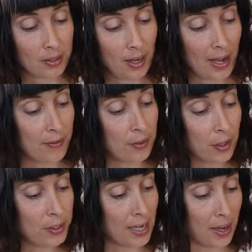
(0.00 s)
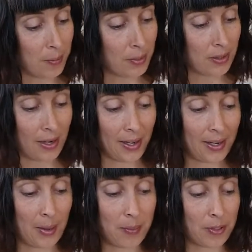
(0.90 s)
I have no doubt but that I
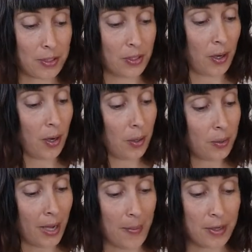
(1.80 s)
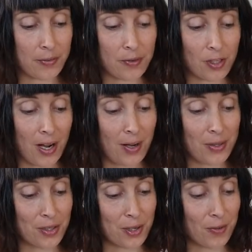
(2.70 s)
accomplished the whole gamut of
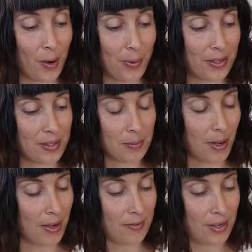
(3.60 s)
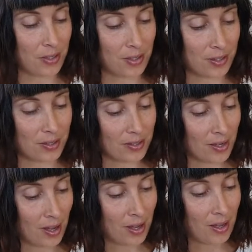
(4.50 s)
childish heroics in my adventures,
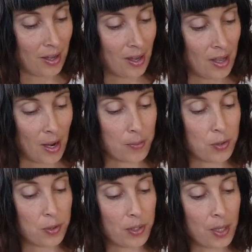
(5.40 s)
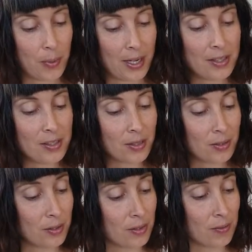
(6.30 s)
and I'm sure there were
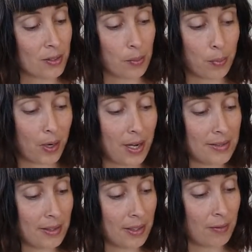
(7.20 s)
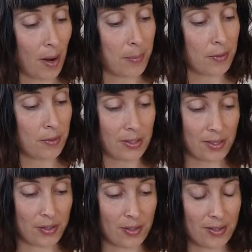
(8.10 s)
interludes of surprisingly rapid
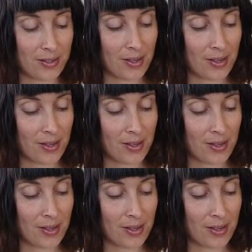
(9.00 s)
recessions